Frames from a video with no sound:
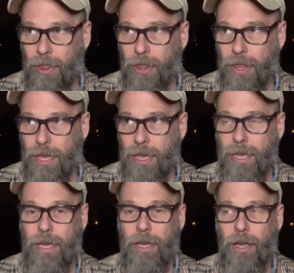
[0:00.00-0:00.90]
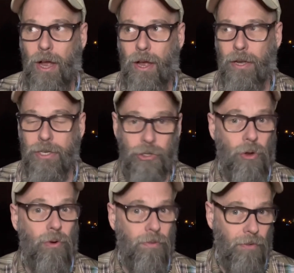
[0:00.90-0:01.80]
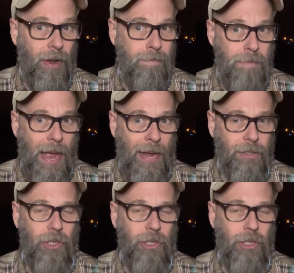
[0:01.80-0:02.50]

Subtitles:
the internal frame bags,